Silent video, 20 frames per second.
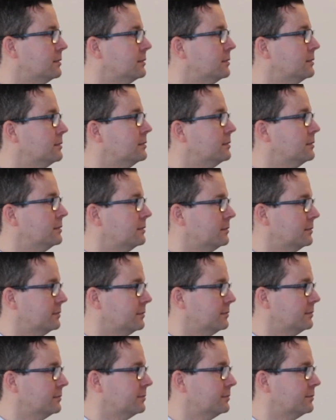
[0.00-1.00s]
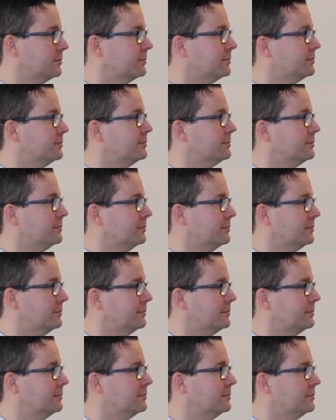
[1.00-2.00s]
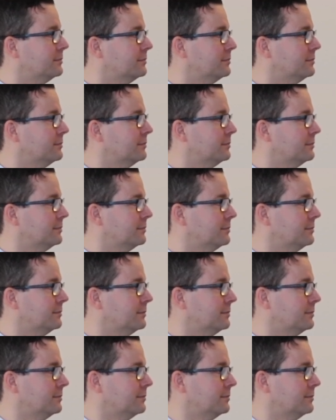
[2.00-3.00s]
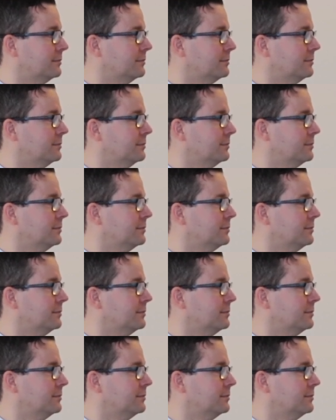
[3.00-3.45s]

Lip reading: (silent)